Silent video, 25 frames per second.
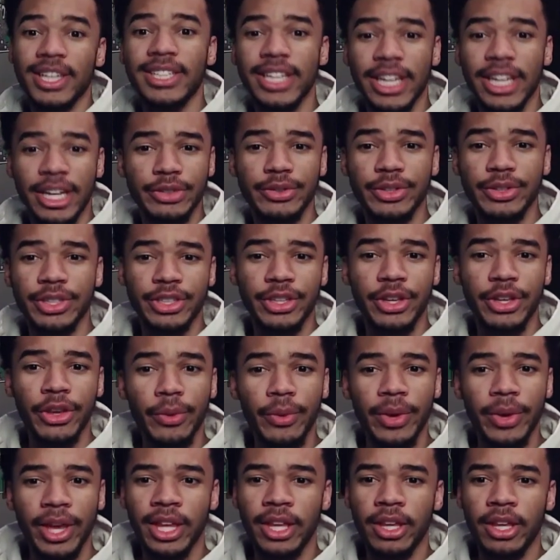this interests
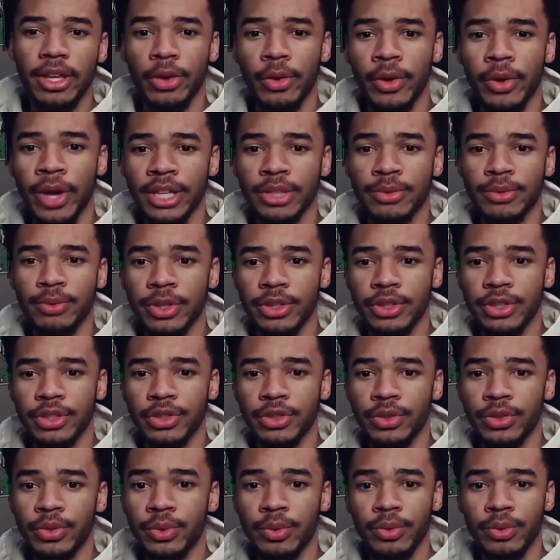you and you guys want
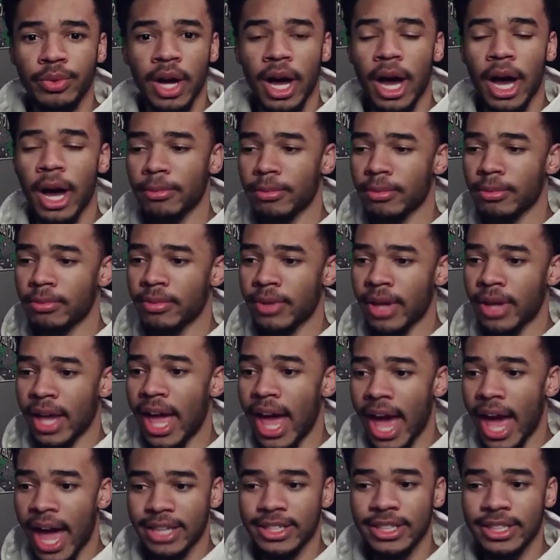to
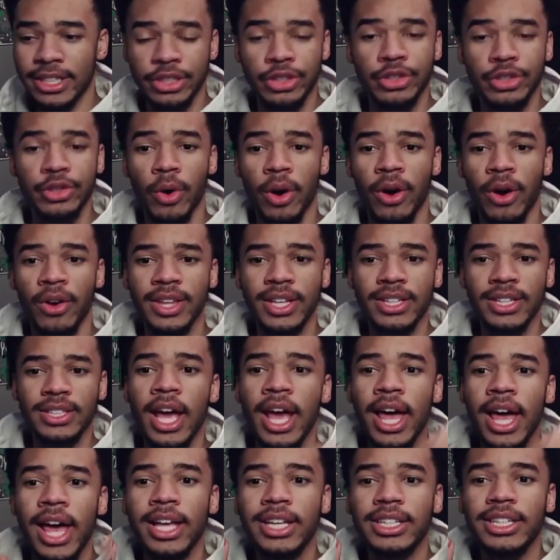get access to all this,
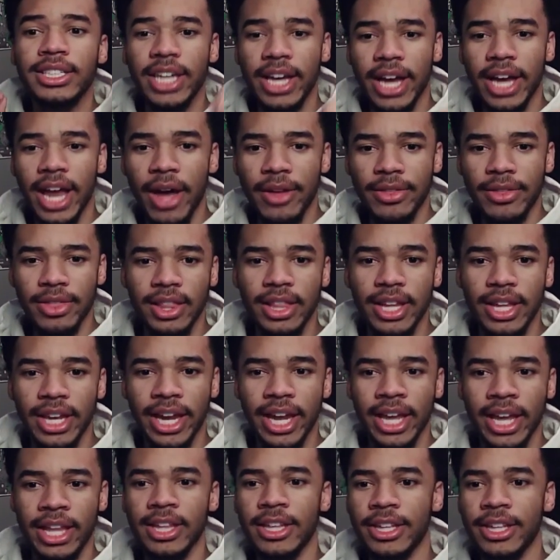check out the
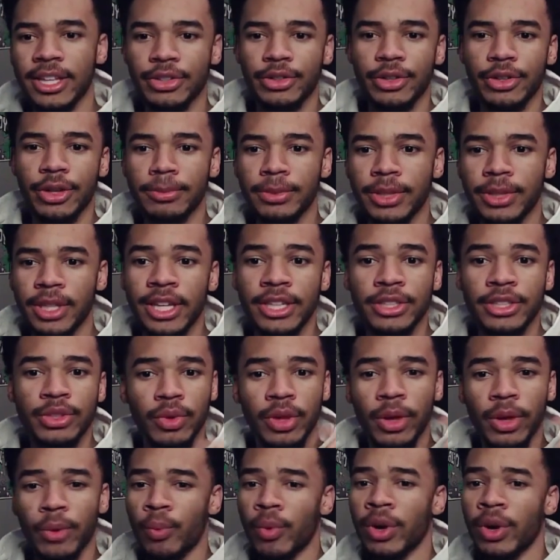link in the description. It's
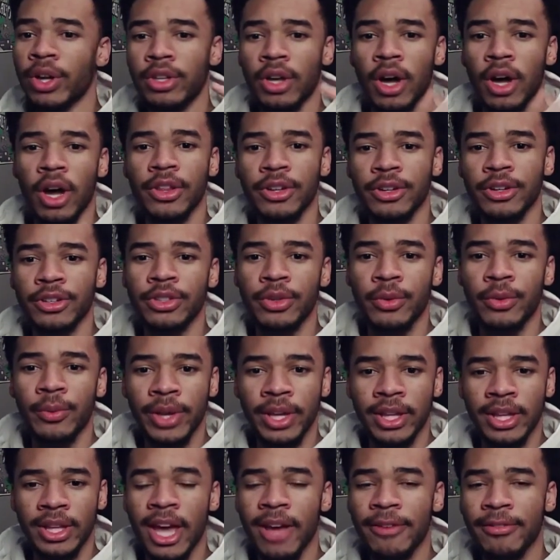only $1, so
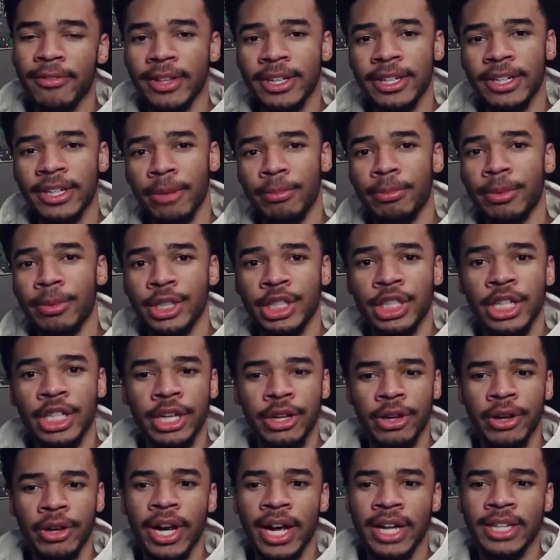we definitely
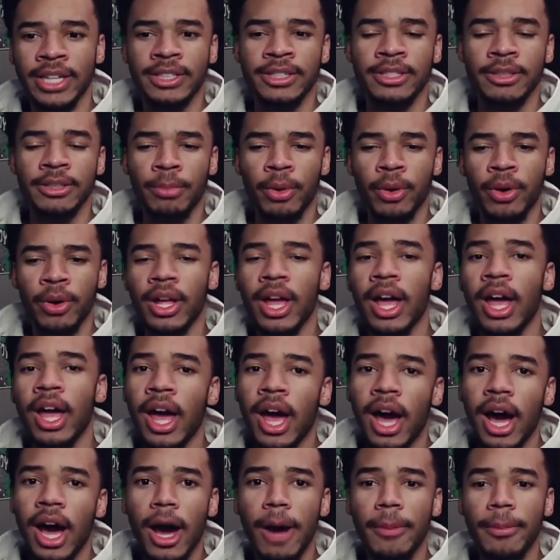appreciate your guys' support.
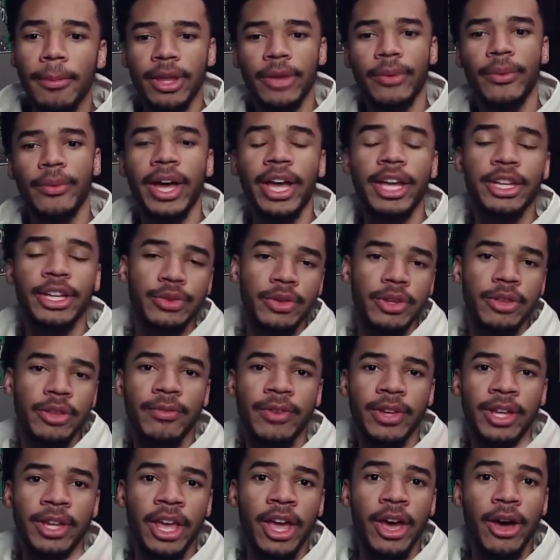Anyway, enjoy
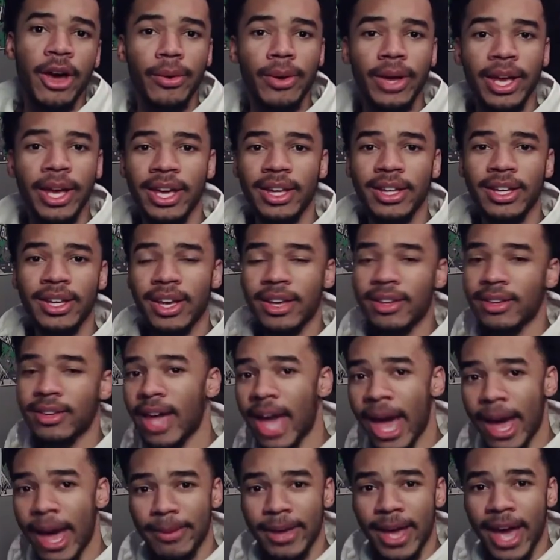the video and
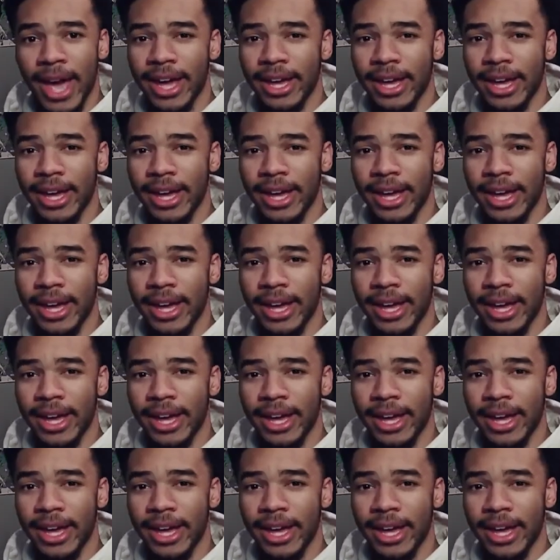happy